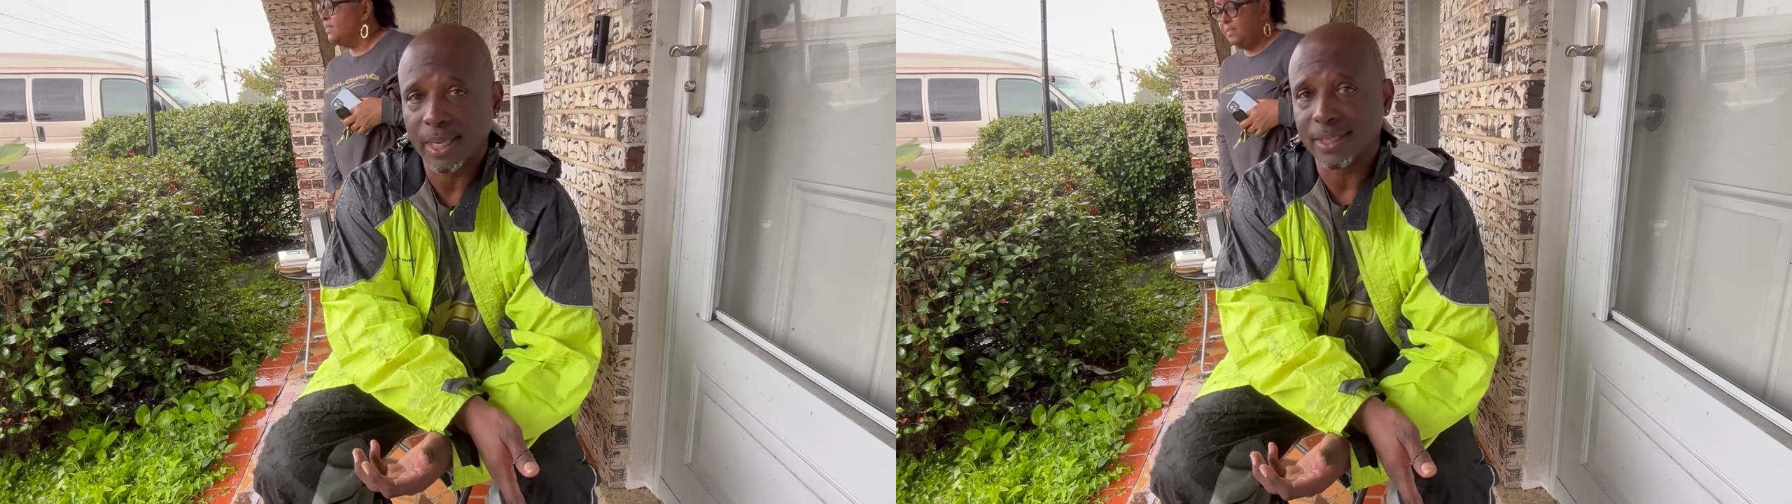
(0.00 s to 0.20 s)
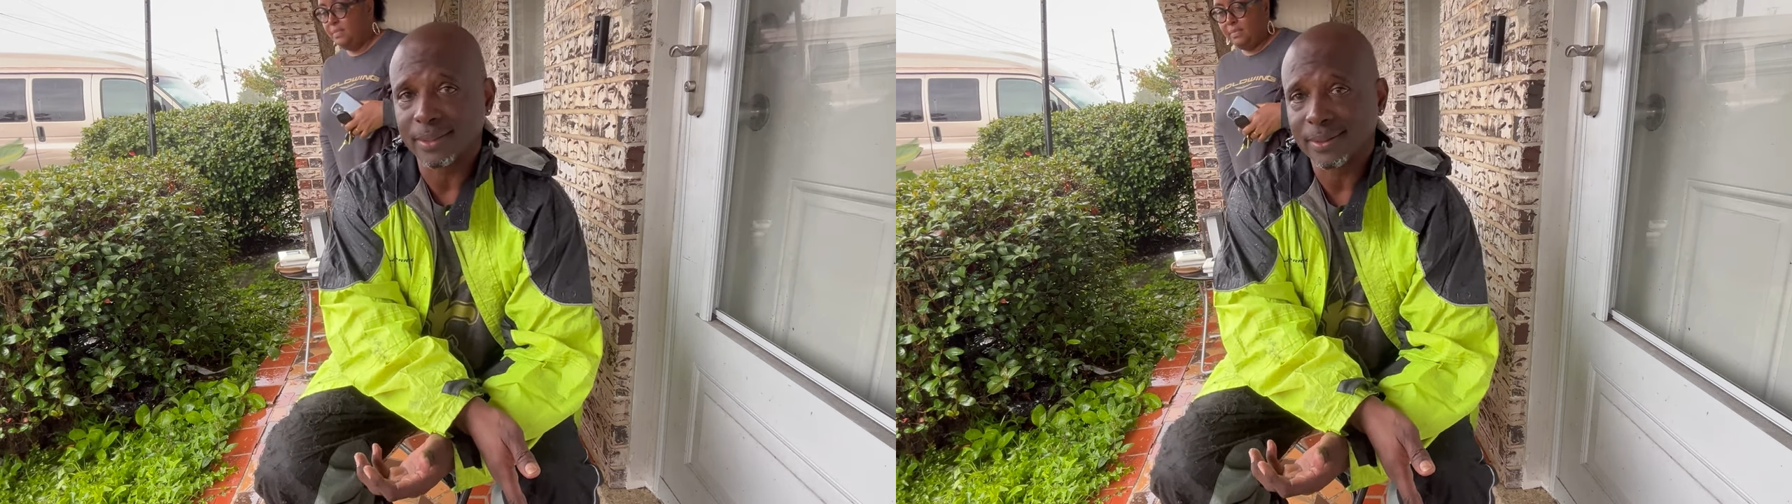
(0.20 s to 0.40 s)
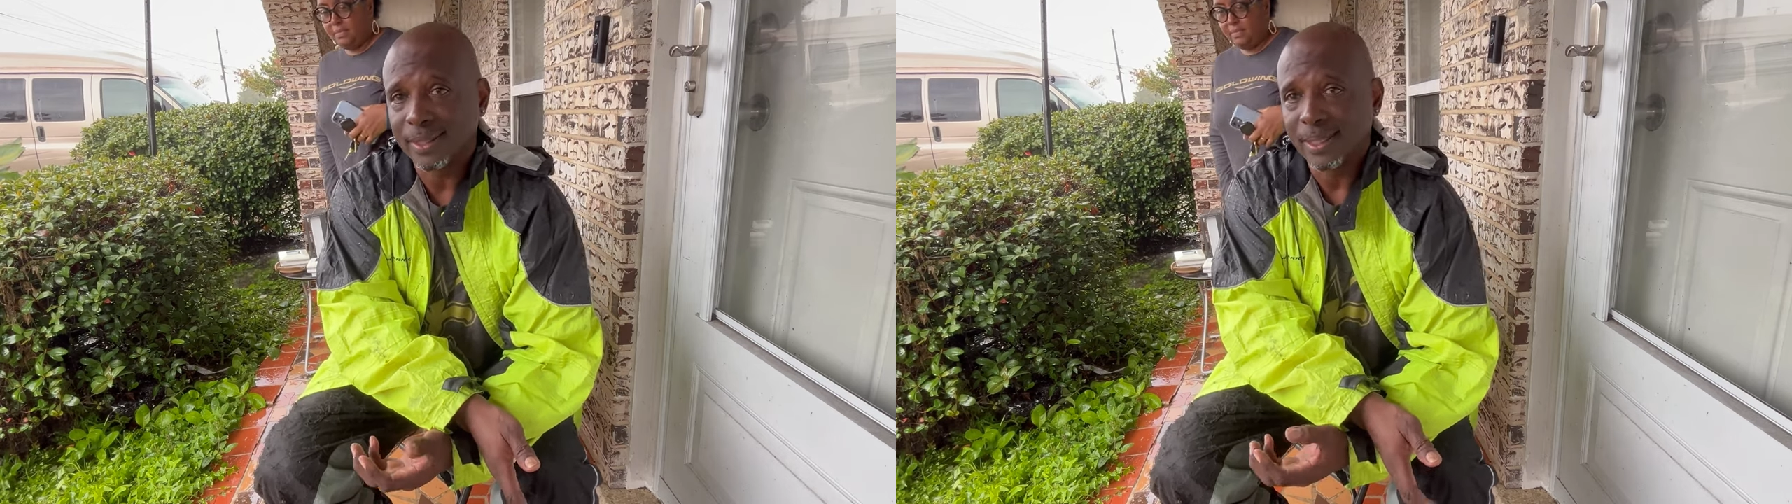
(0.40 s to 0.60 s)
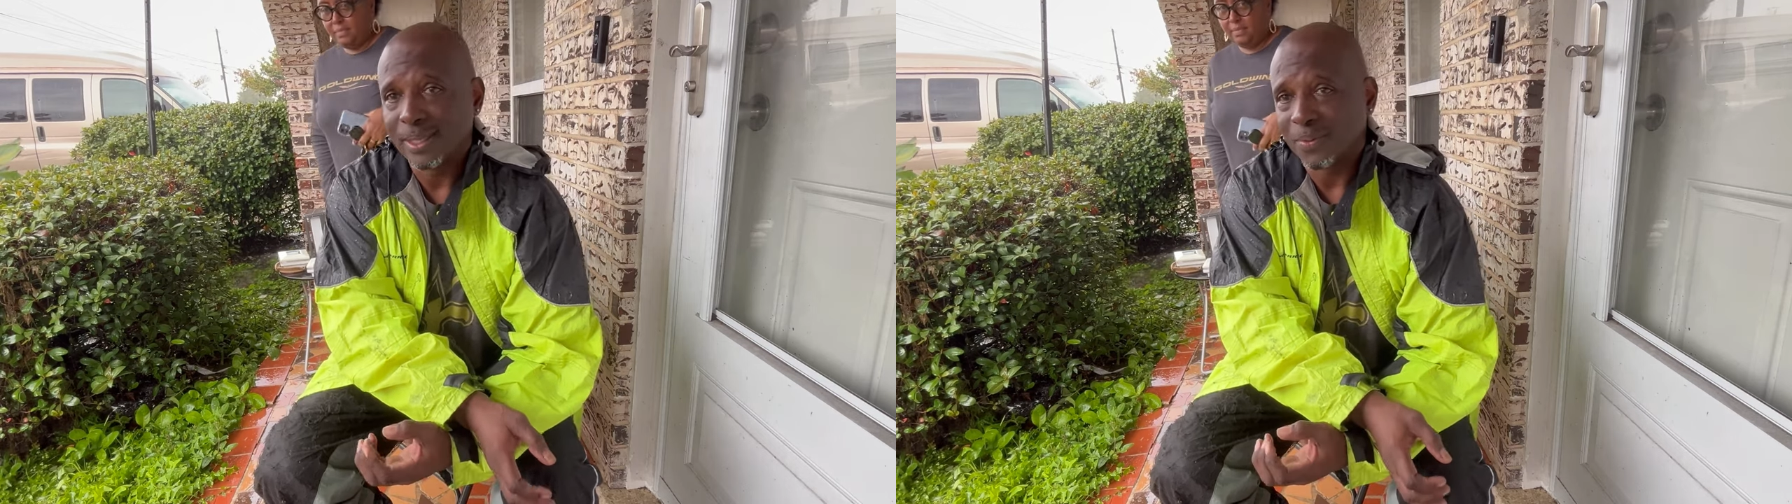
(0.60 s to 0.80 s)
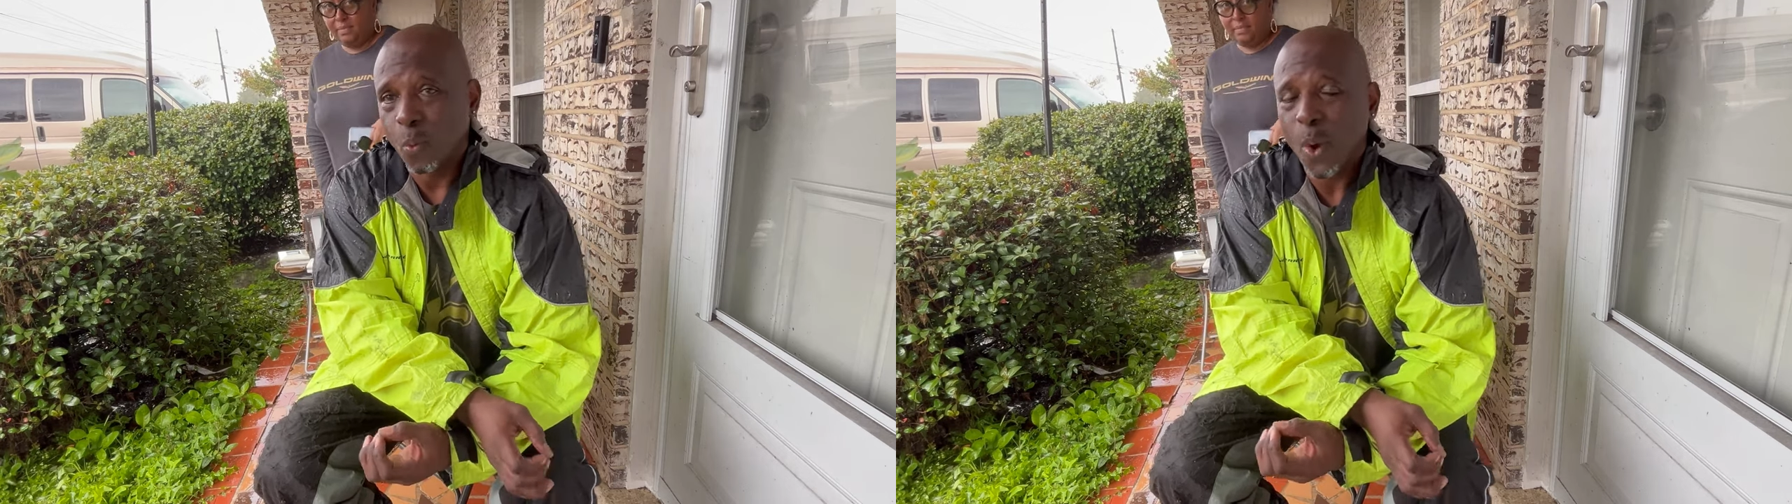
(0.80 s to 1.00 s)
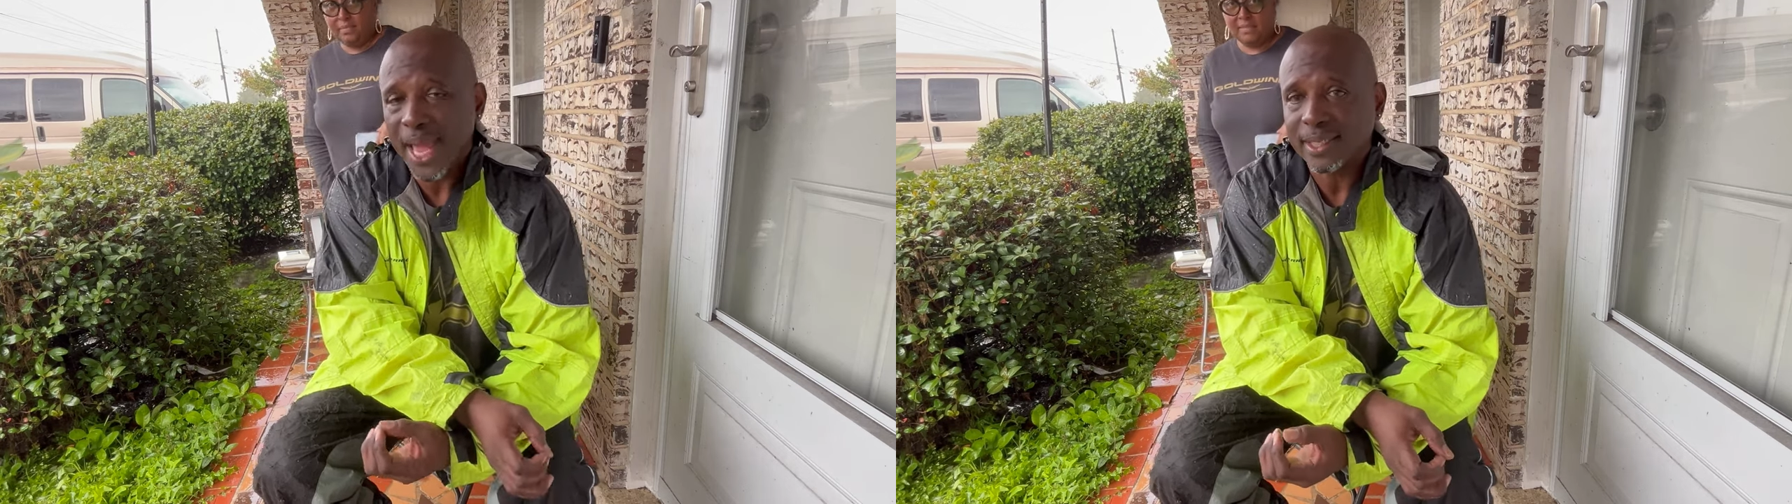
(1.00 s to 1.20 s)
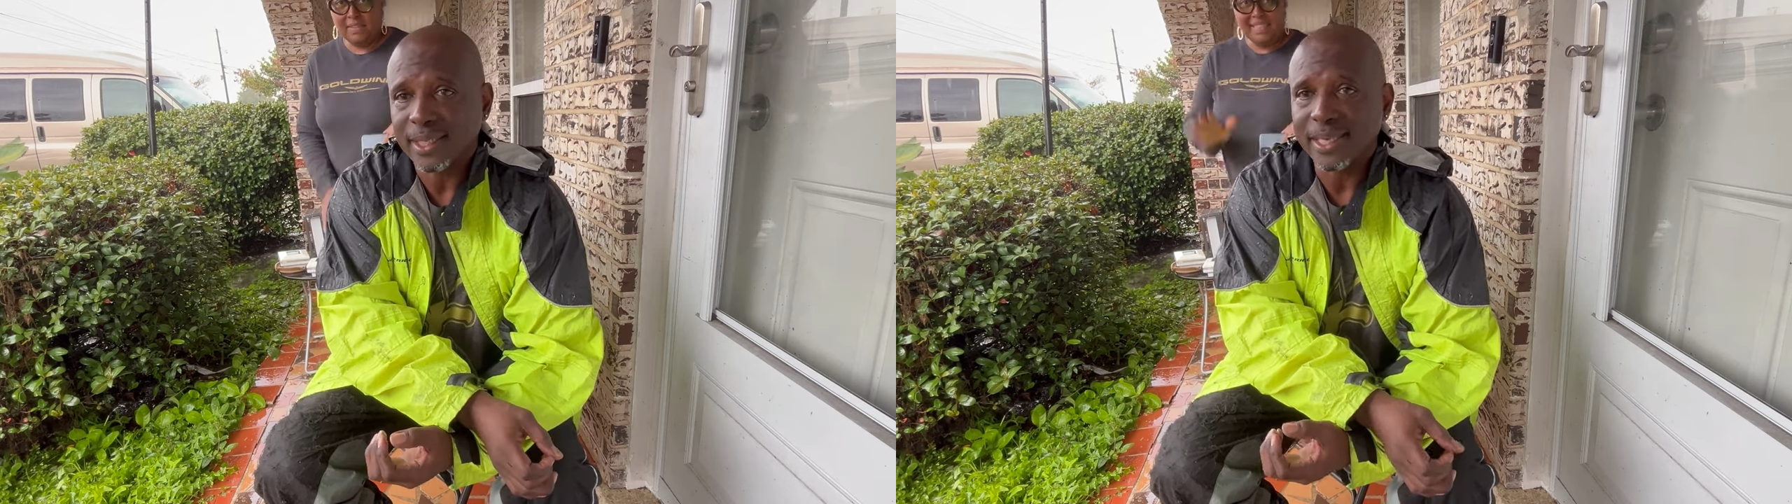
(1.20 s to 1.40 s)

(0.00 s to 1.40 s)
and wet.